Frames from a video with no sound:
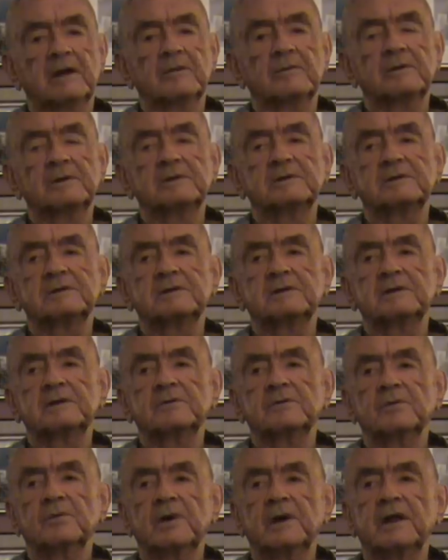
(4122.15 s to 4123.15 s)
I was
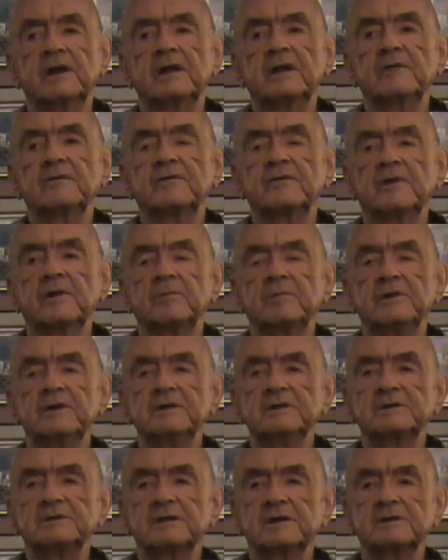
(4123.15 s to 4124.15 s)
waiting for a
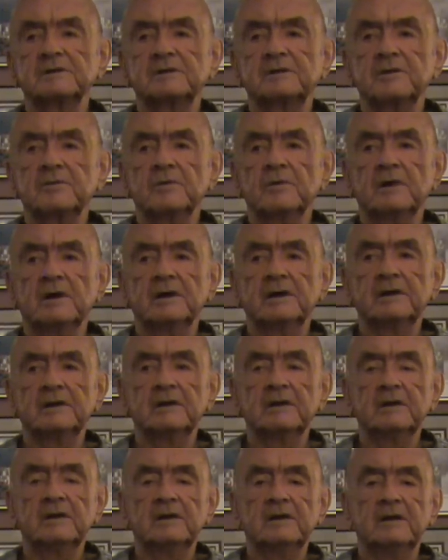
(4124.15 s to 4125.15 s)
P-61,
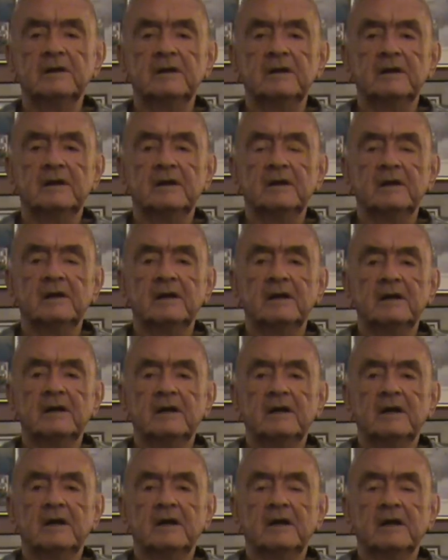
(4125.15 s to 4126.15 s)

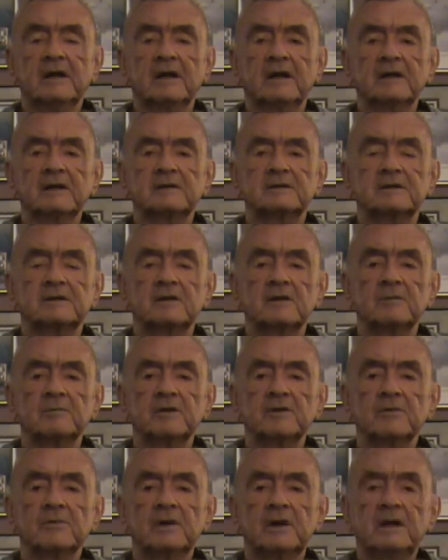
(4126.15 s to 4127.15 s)
and I'd still
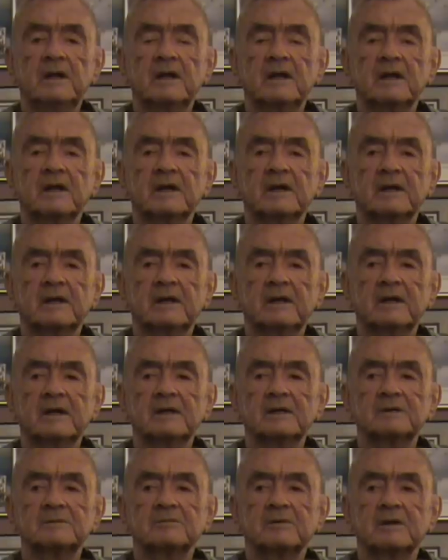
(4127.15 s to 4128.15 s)
be waiting, I
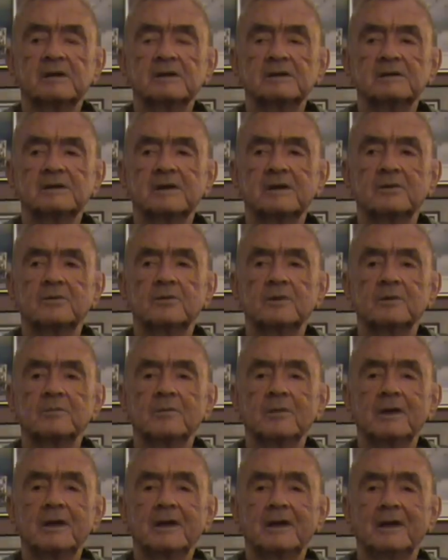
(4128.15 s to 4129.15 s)
guess, because they quit
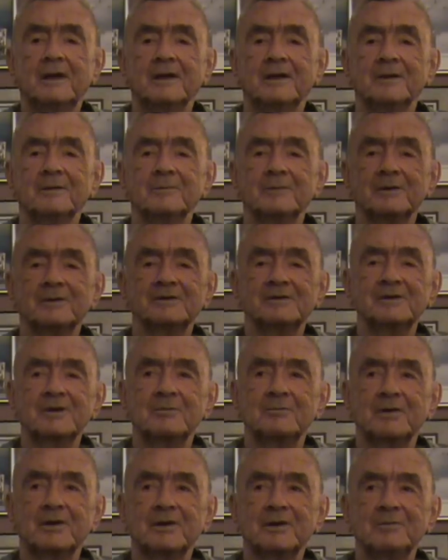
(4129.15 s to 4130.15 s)
making them and
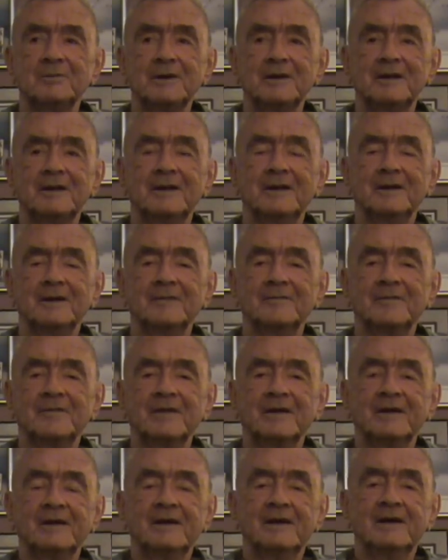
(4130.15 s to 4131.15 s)
shipping them in there.
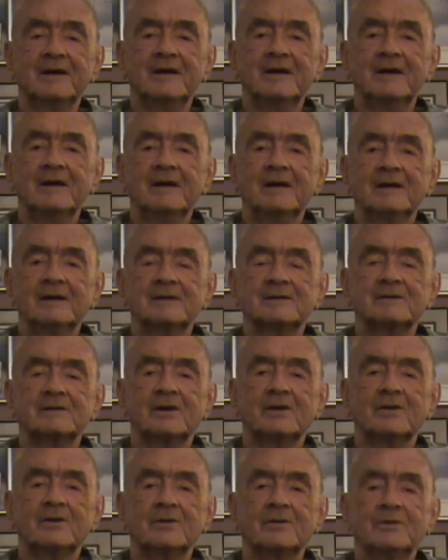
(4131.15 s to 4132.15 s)

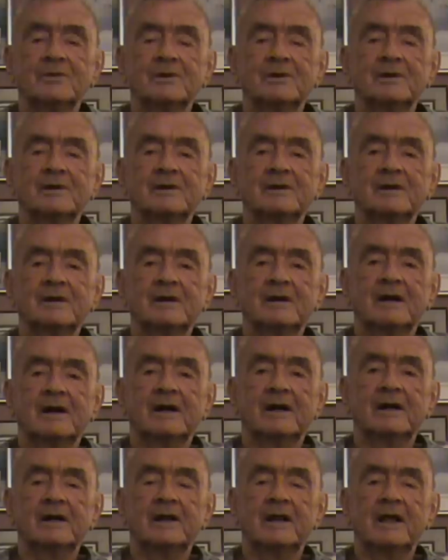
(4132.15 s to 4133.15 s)
So
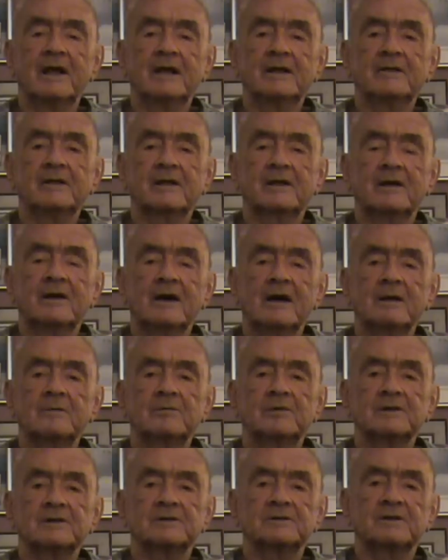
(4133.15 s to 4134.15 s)
I had the
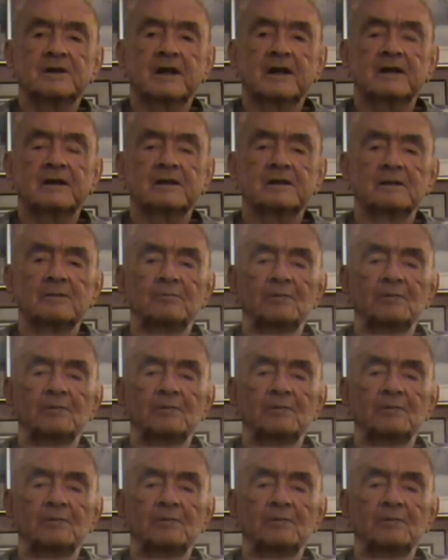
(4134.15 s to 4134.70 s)
cockpit check in the